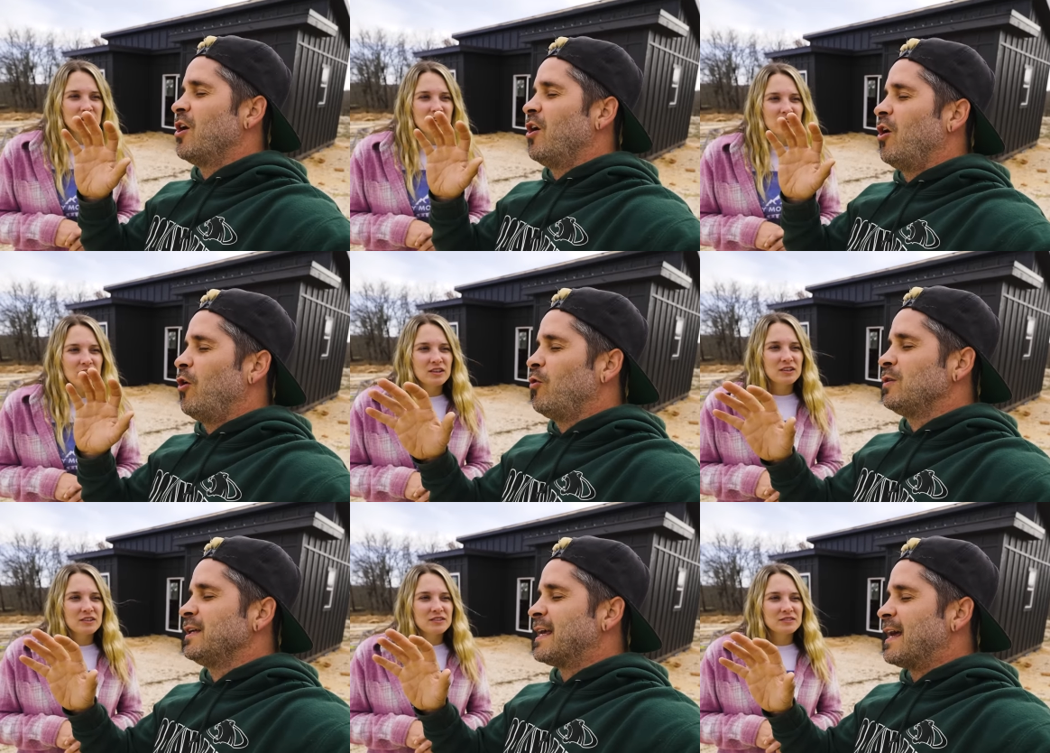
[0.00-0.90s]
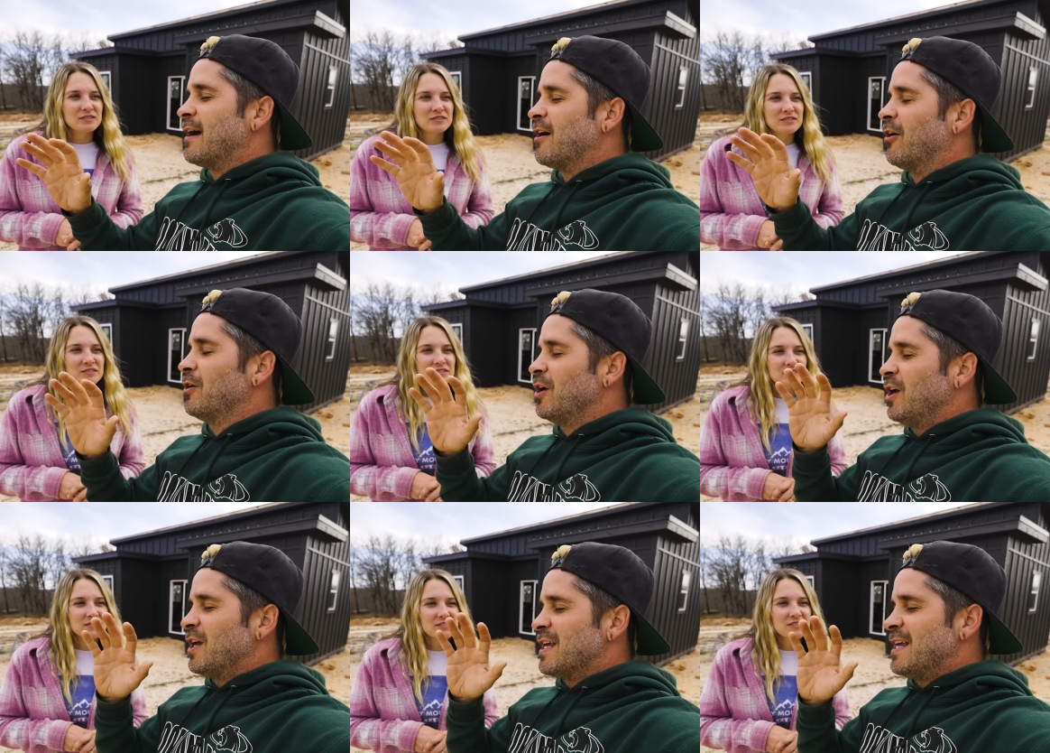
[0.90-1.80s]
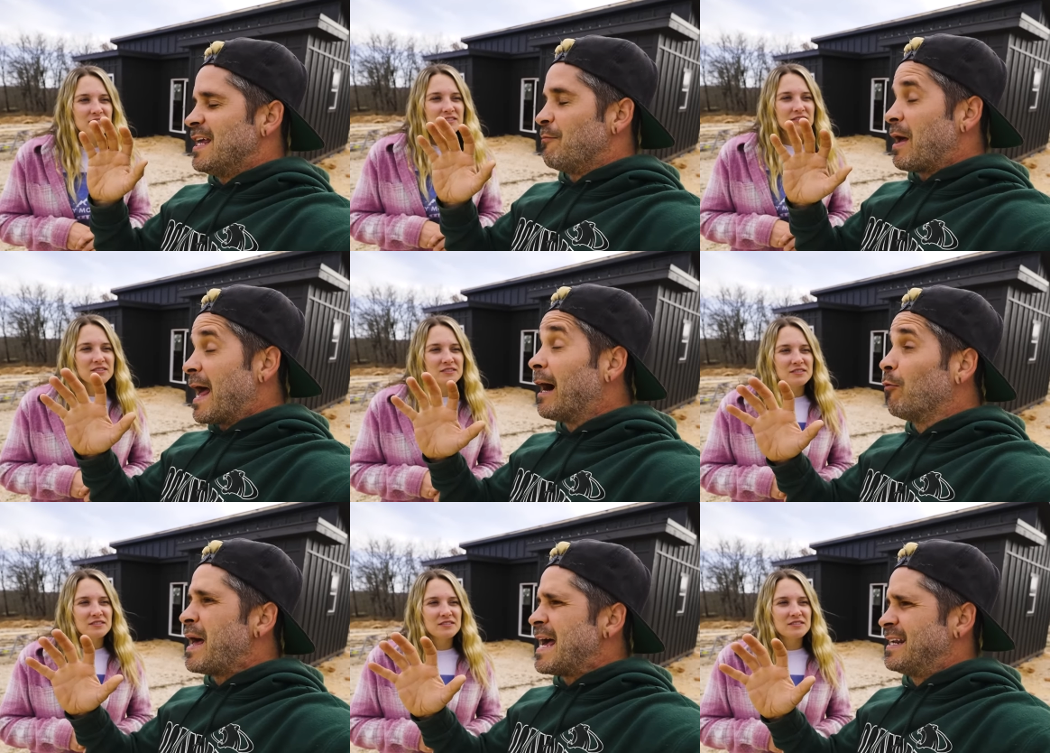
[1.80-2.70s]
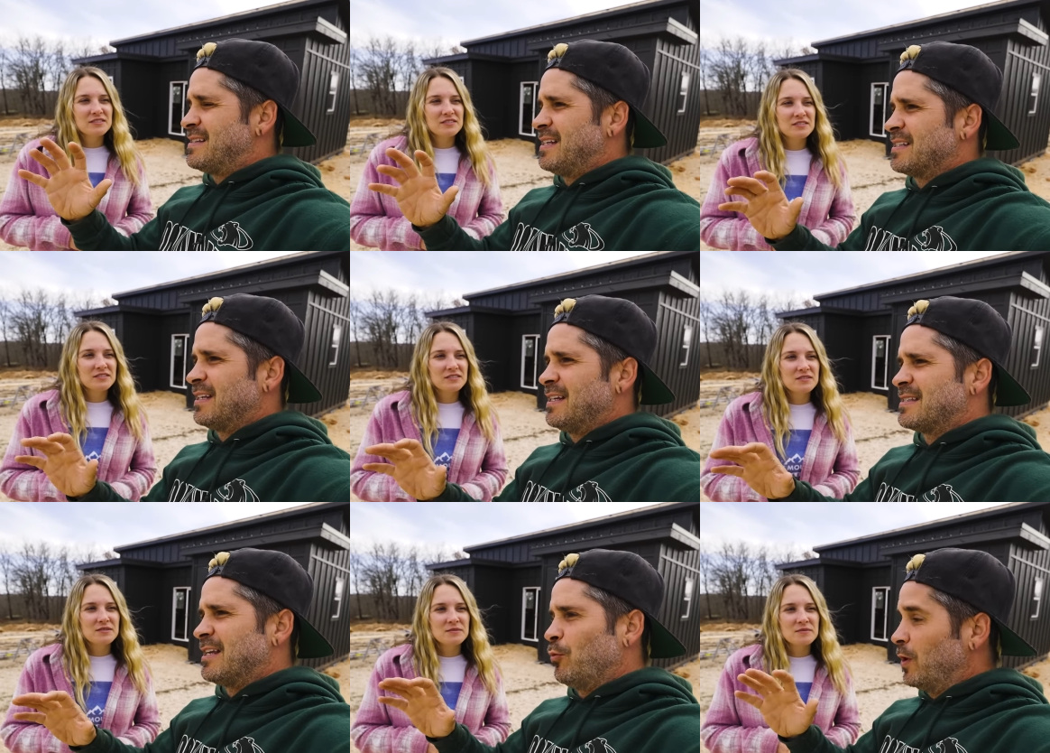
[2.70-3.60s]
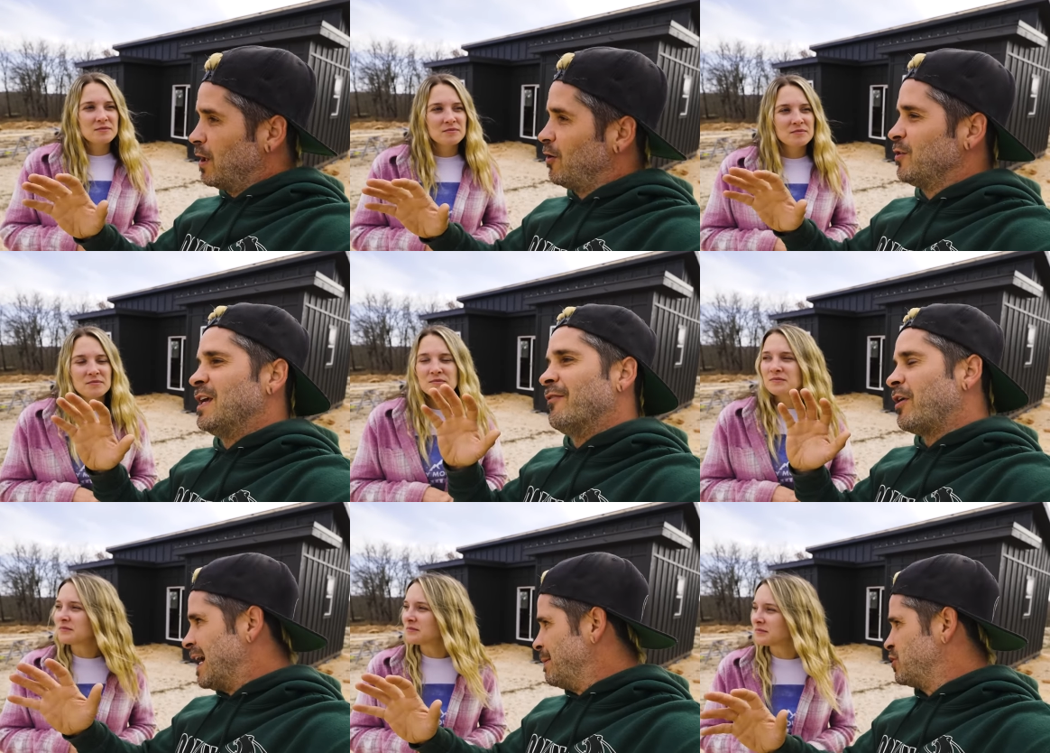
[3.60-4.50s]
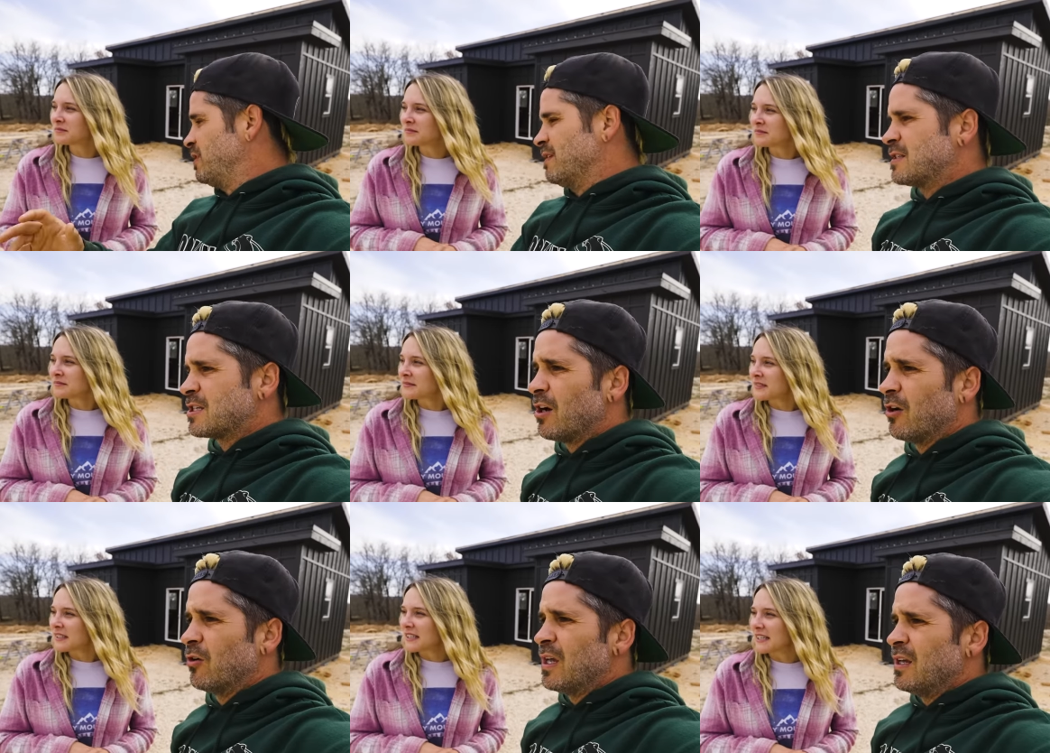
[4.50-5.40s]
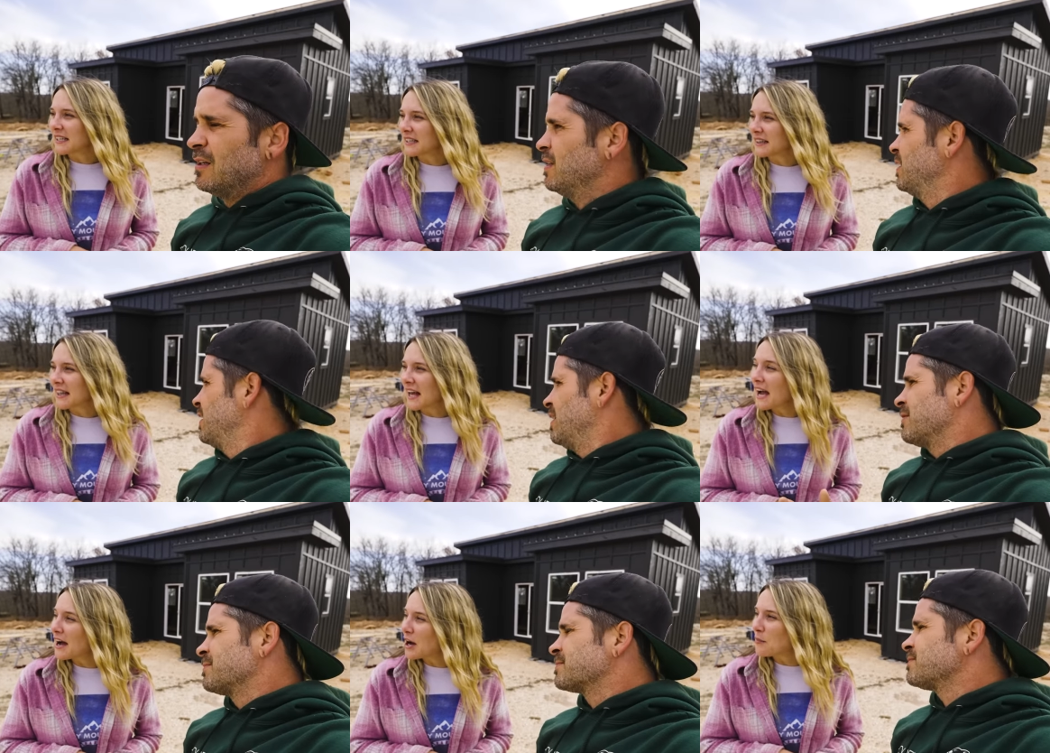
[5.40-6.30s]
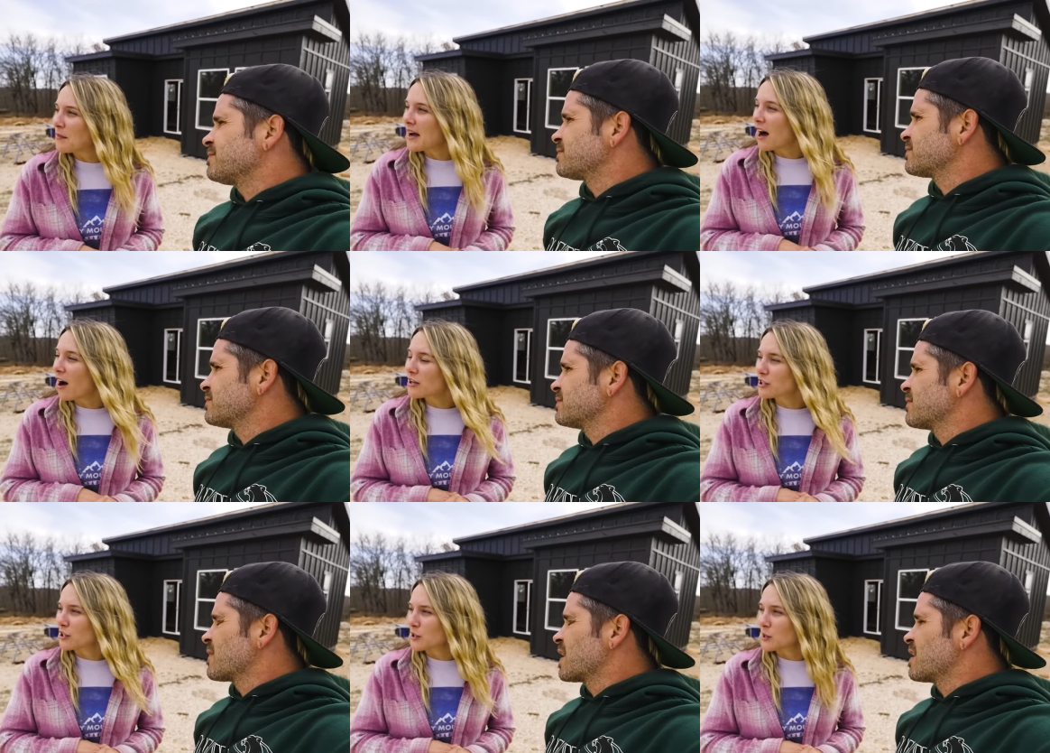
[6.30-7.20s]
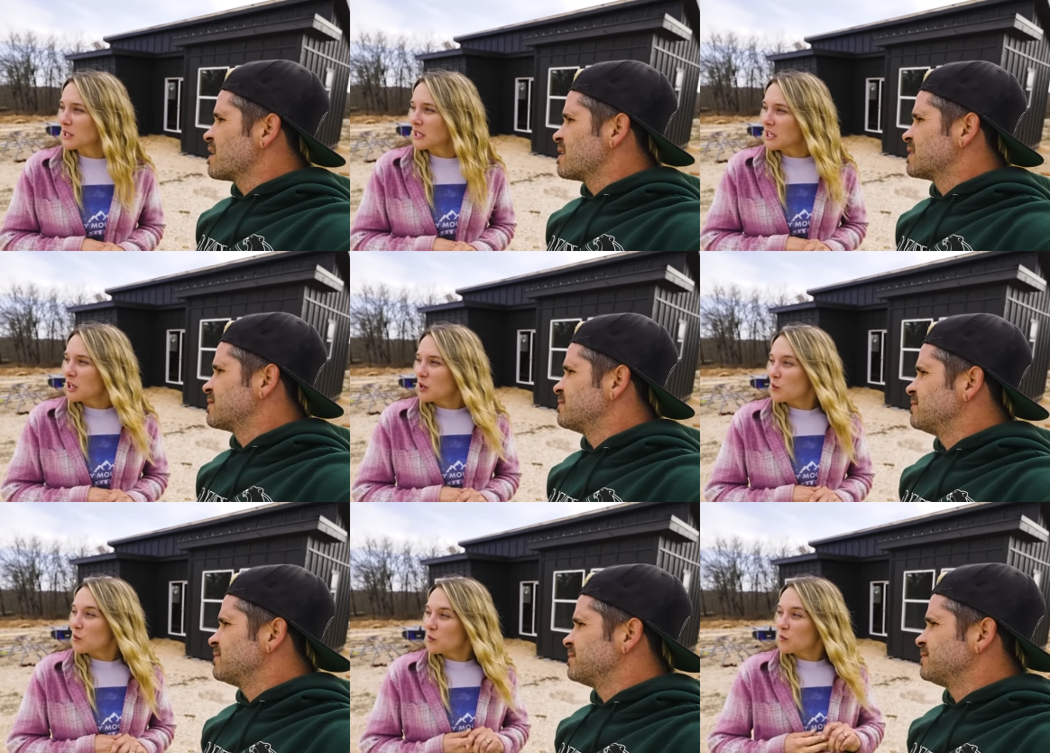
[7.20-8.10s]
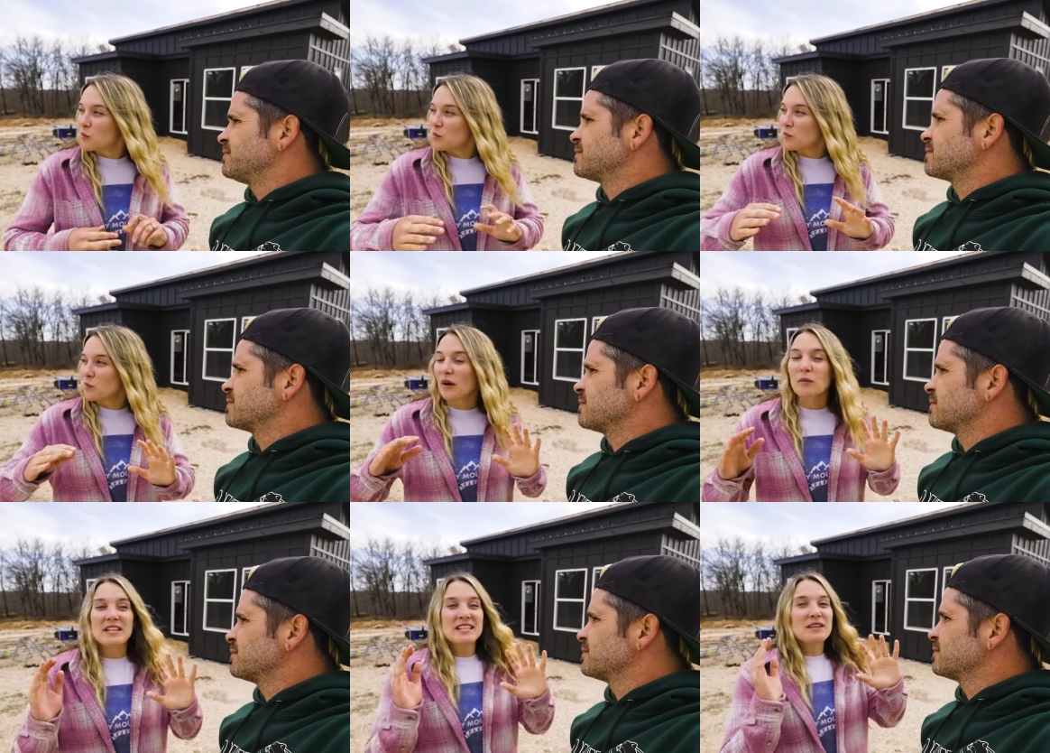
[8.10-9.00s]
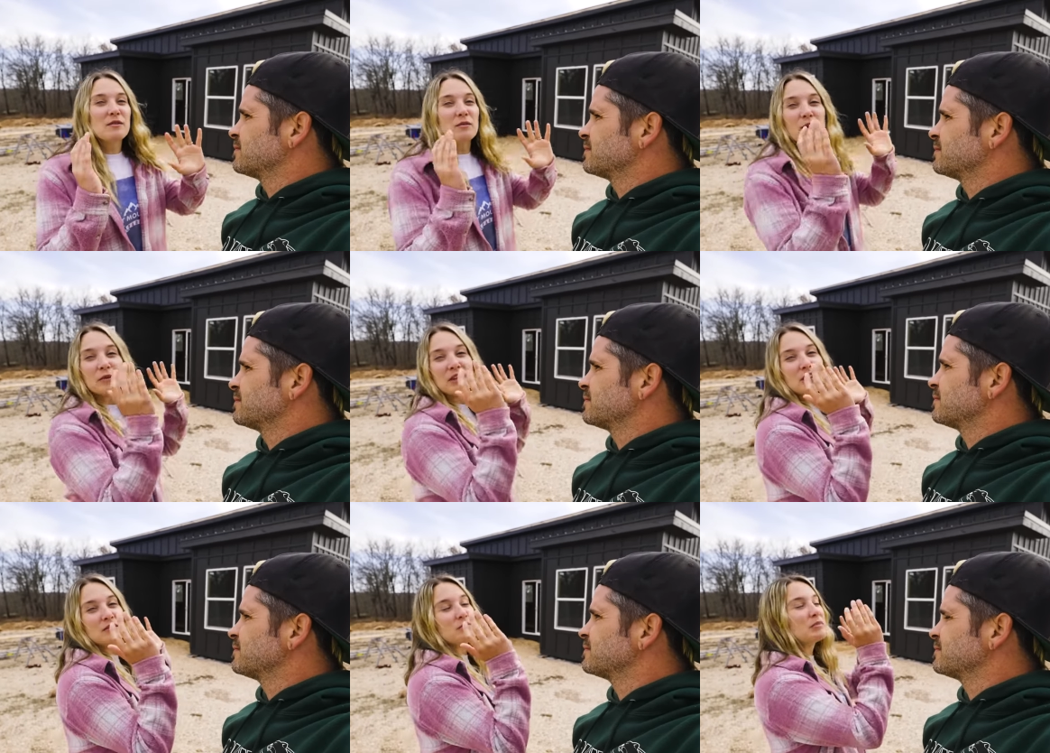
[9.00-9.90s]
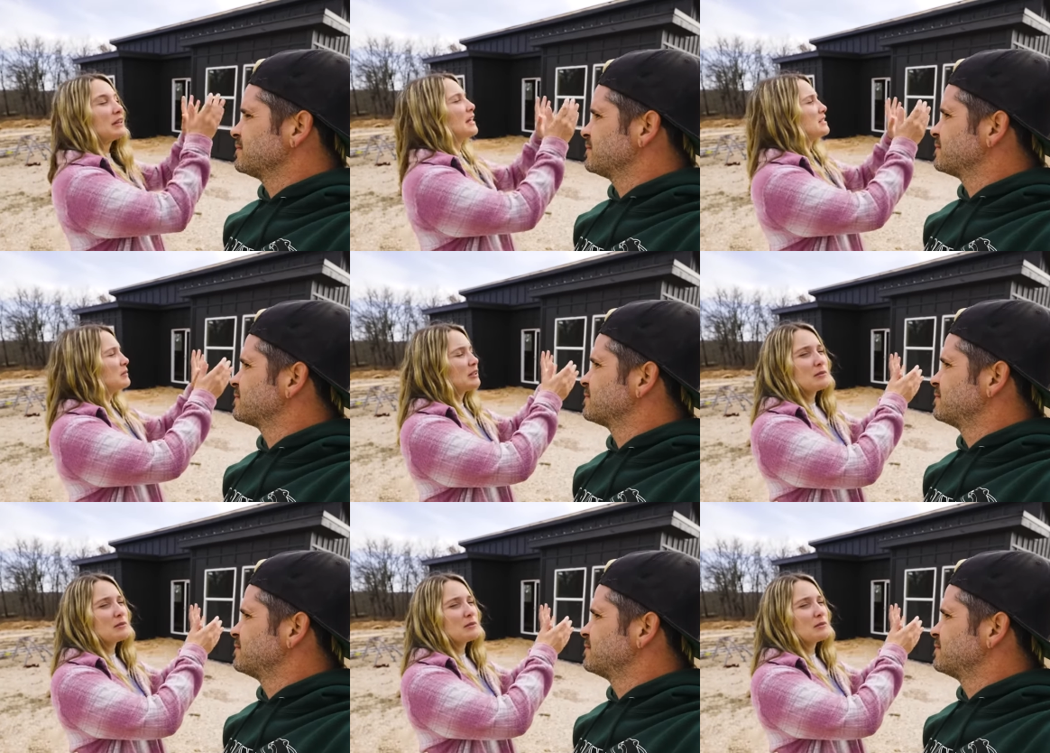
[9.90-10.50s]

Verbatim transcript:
Speaker 1: "Holy cow! How bad is this?" And he said, "Well, you have options." So,
Speaker 2: um, also, where we did where we planned to build a